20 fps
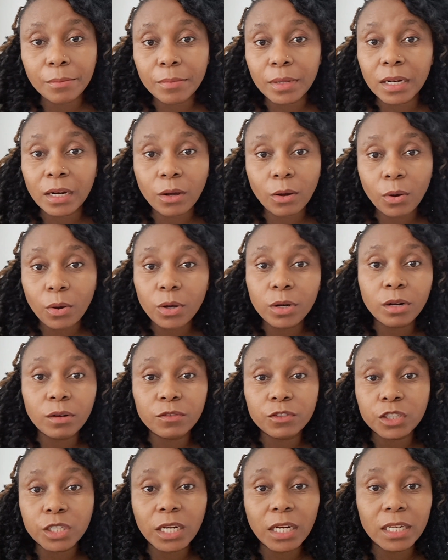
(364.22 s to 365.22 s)
in our corner
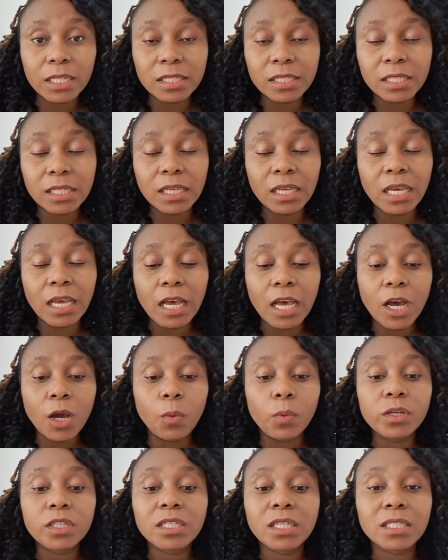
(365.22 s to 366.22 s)
of jealousy,
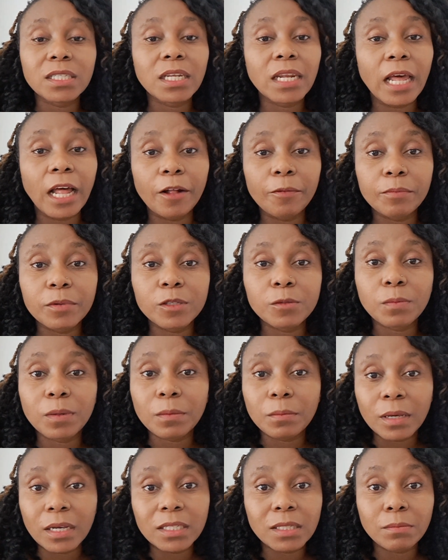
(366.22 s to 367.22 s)
which doesn't help us but
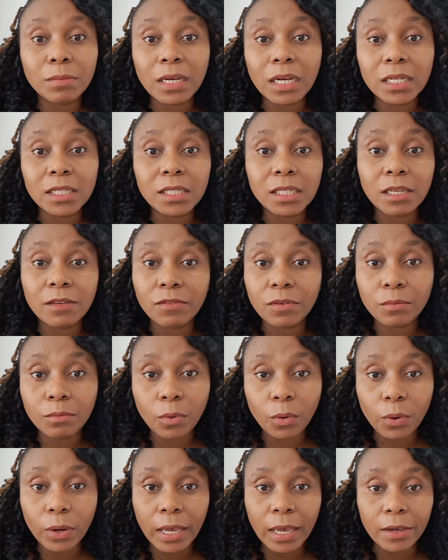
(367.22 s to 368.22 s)
make us even
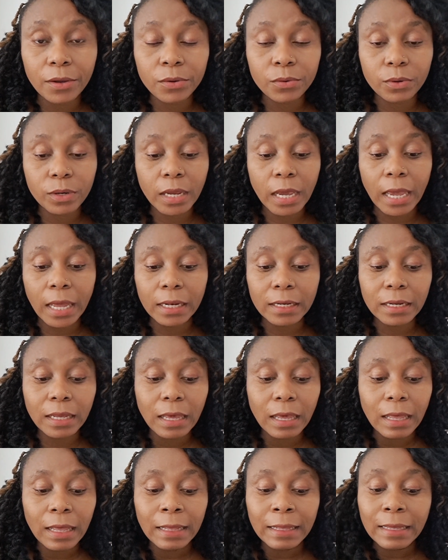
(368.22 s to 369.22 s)
more angry. And
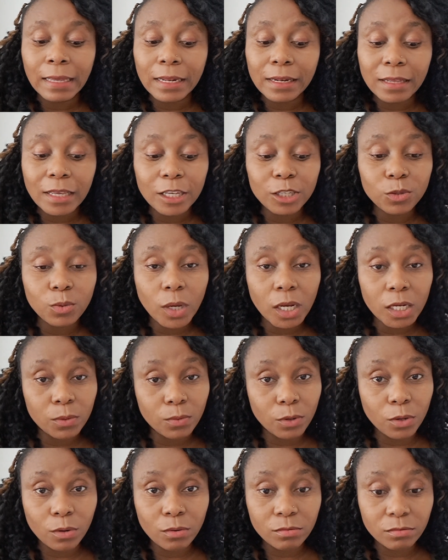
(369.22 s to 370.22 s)
guess what?
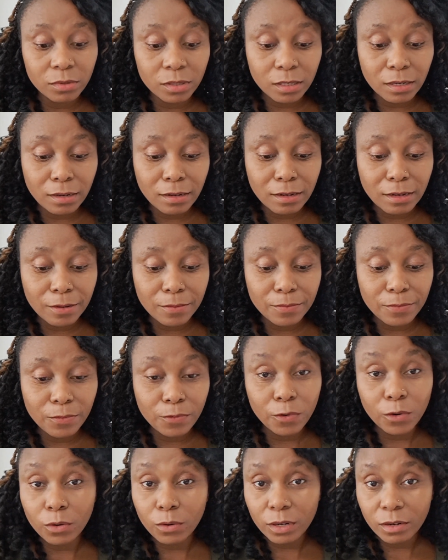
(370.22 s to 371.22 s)
We don't
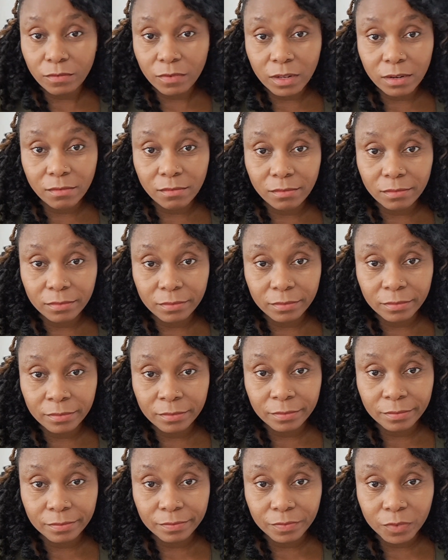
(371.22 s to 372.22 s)
even
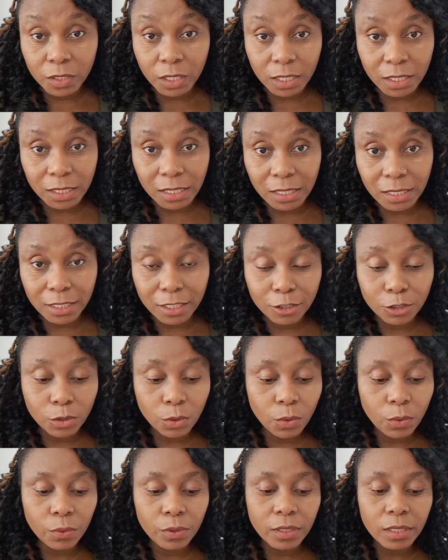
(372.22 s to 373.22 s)
succeed.
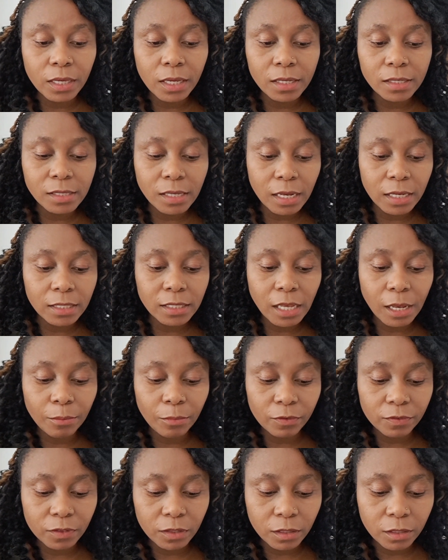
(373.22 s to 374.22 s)
So here's some
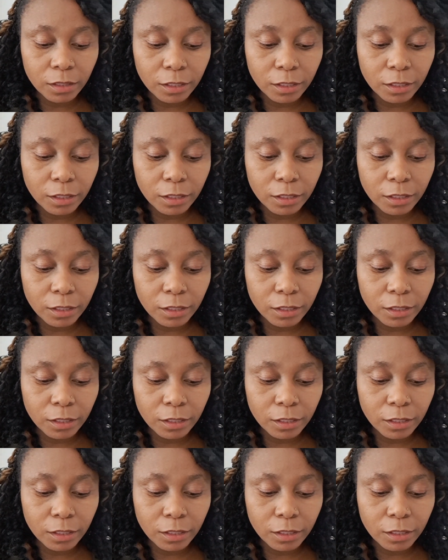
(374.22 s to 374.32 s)
of